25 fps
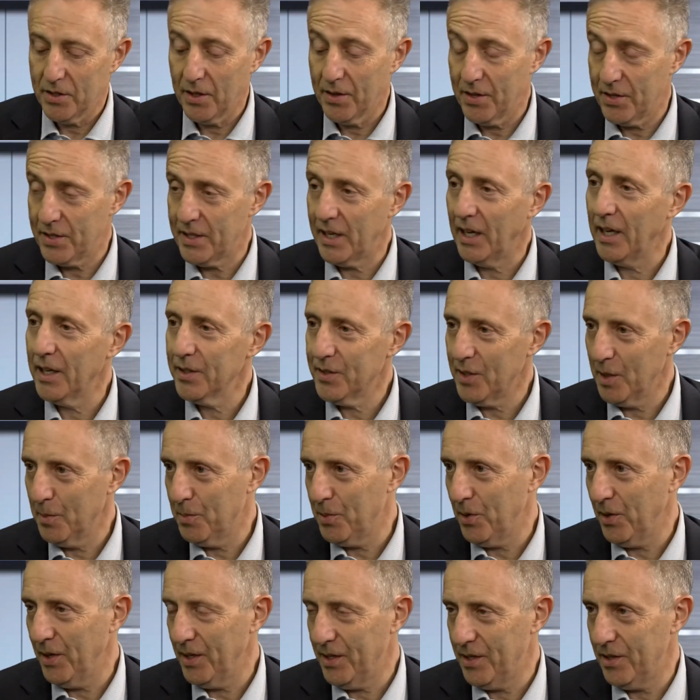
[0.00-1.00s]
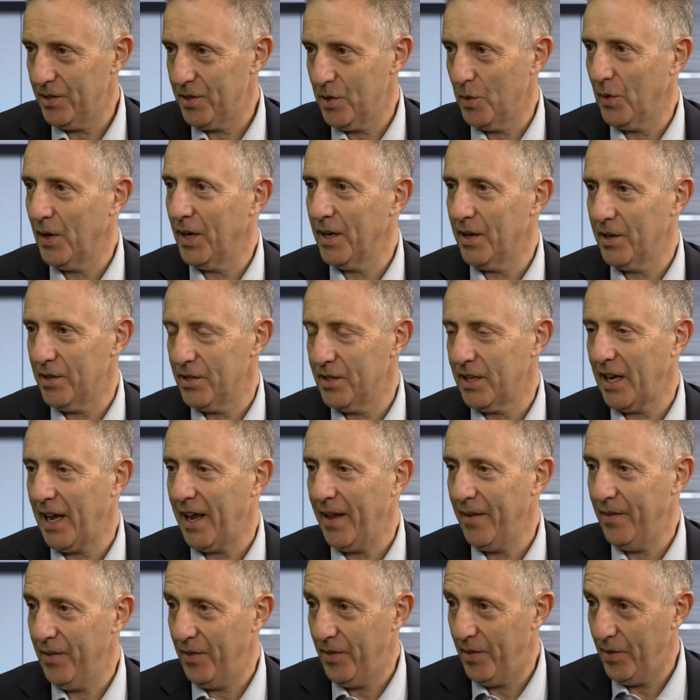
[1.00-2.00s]
the starting point is to
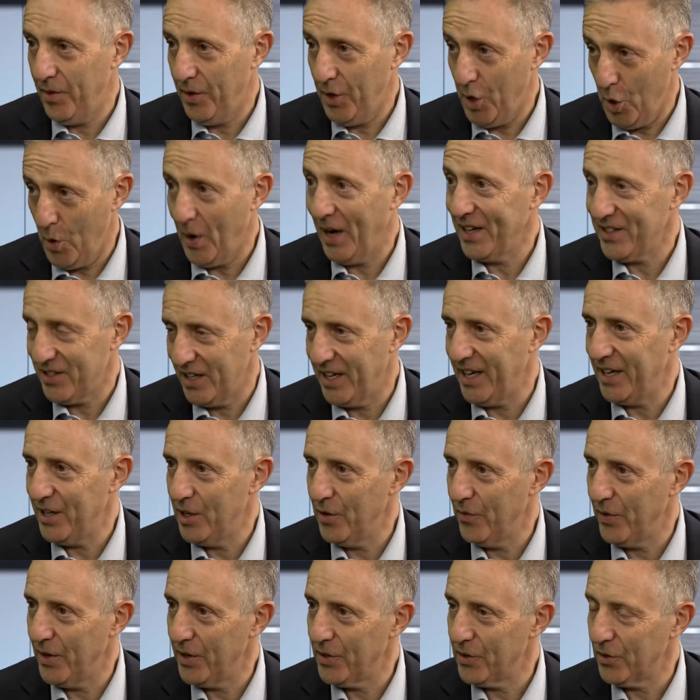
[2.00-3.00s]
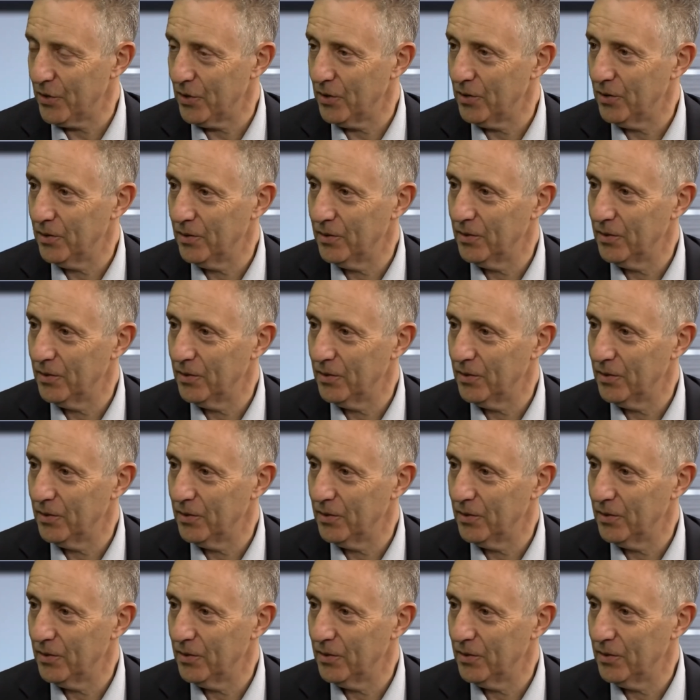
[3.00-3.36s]
understand you as an individual.